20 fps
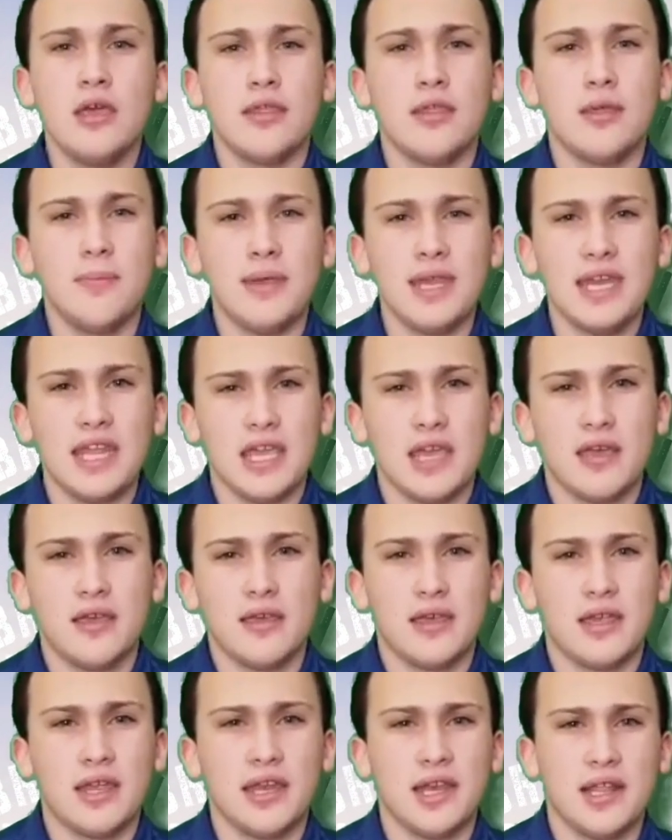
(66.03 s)
The media,
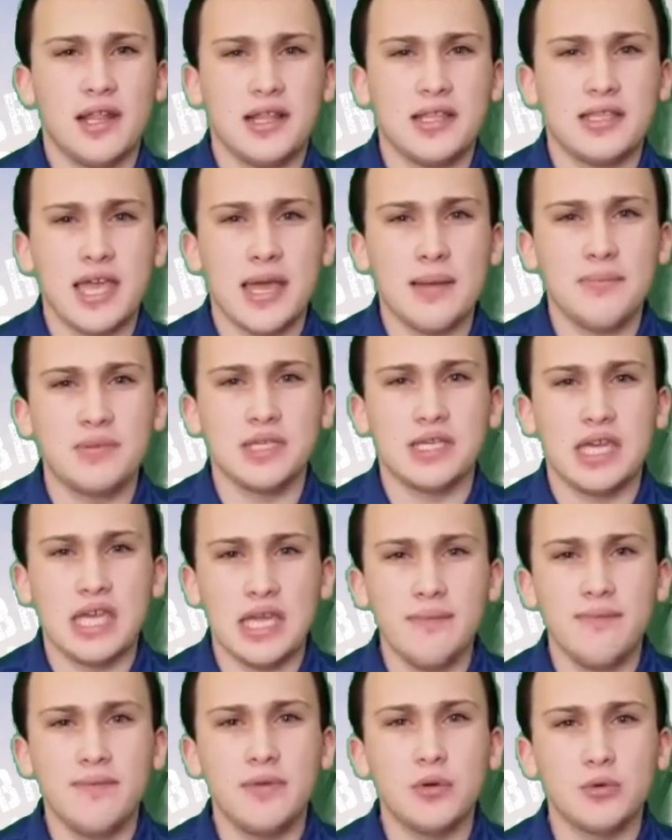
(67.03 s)
in an attempt to
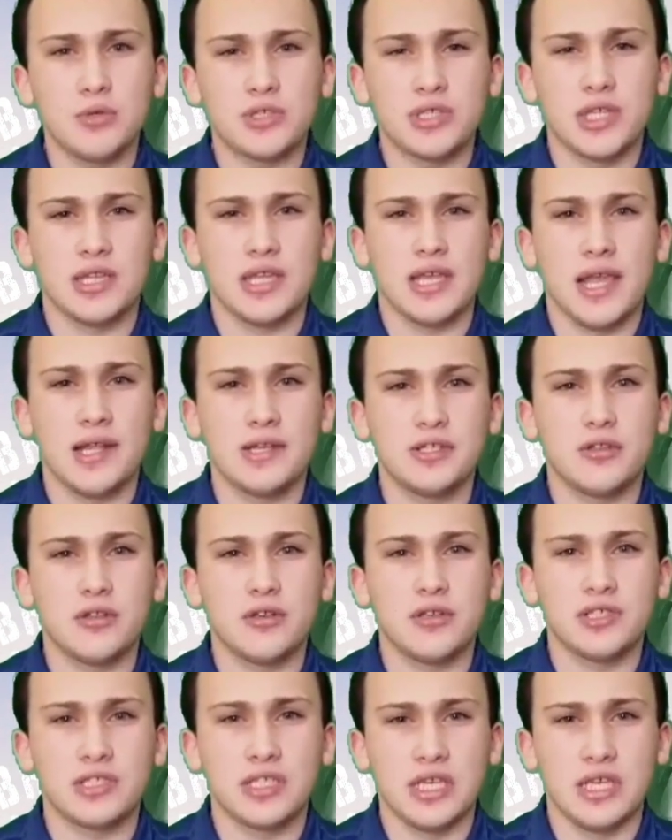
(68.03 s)
keep viewers at the edge of
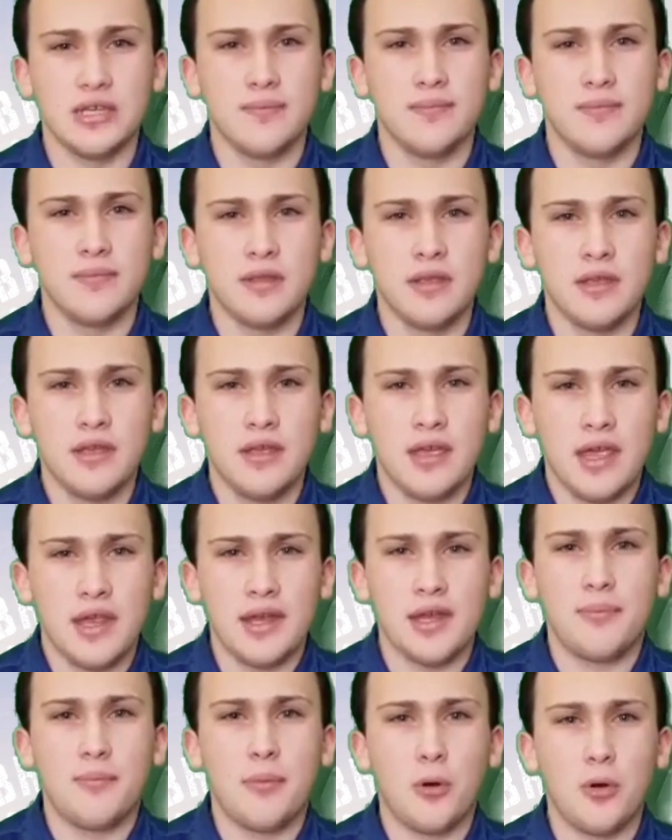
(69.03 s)
their seat
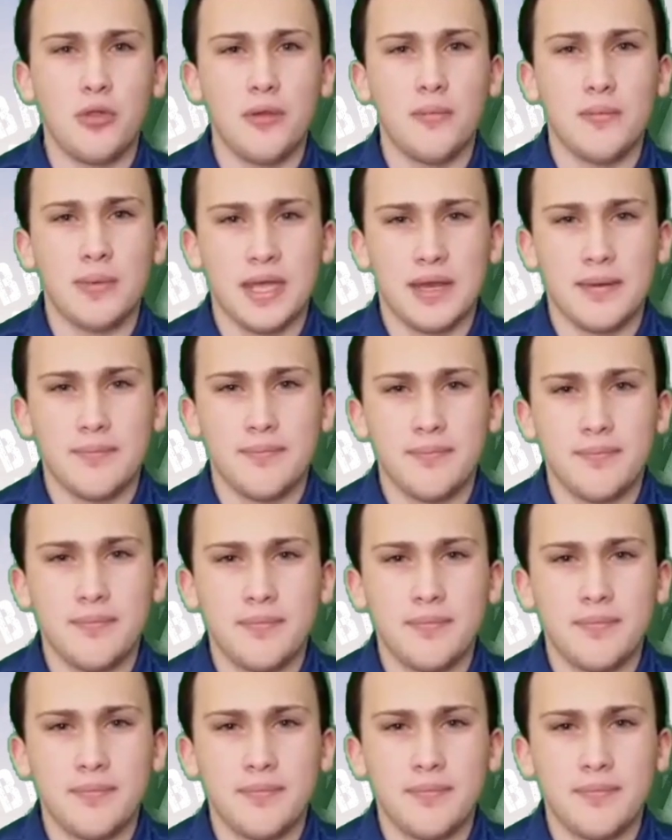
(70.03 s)
and to pull them in,